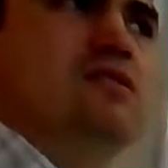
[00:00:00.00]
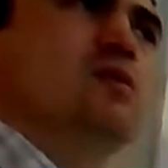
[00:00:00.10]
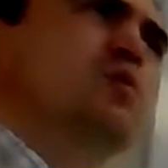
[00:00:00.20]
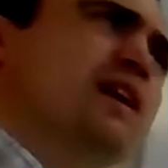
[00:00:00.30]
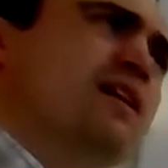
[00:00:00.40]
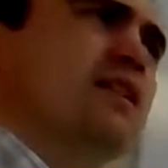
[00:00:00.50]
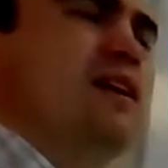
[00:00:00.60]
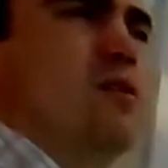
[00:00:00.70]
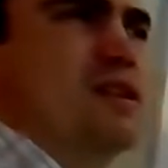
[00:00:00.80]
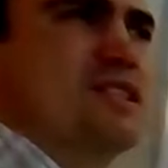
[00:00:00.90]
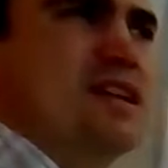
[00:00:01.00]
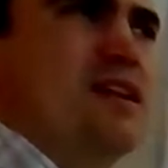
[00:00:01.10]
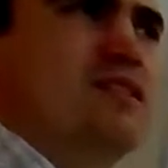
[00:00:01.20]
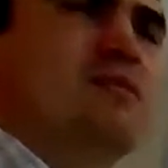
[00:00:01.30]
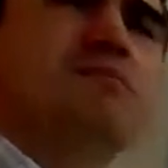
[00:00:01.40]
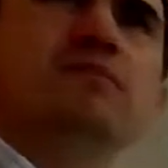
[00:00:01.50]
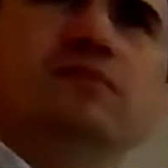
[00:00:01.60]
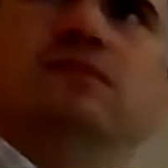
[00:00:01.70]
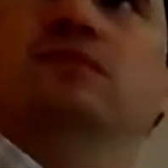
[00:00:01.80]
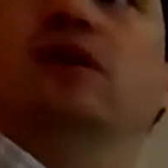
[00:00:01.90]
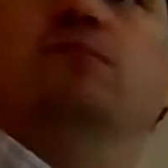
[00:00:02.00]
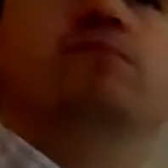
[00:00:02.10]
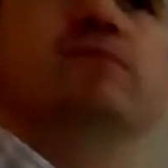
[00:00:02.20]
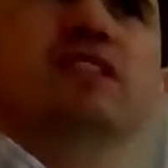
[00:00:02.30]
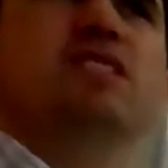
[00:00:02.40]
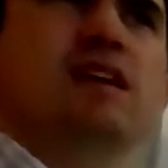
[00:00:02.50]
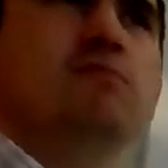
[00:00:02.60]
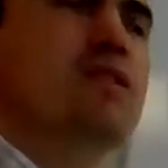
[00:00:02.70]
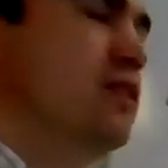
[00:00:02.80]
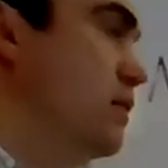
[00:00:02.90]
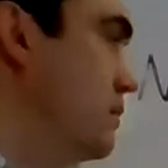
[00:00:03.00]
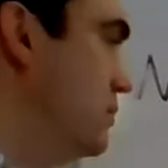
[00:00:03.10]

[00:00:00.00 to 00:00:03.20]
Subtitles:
Rarely or seldom are the same thing.